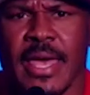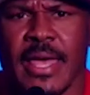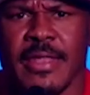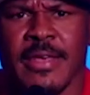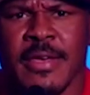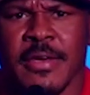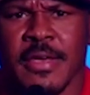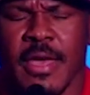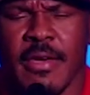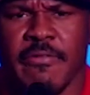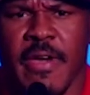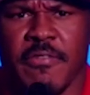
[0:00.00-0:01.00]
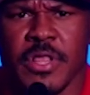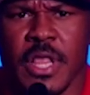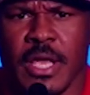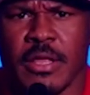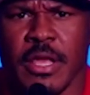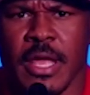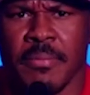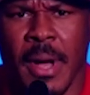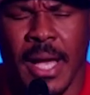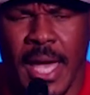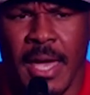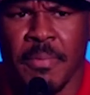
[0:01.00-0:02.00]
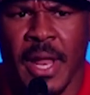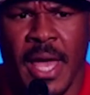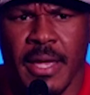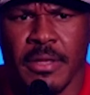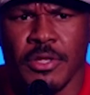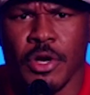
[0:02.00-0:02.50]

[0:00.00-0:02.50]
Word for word: And if everything in, in my game plan,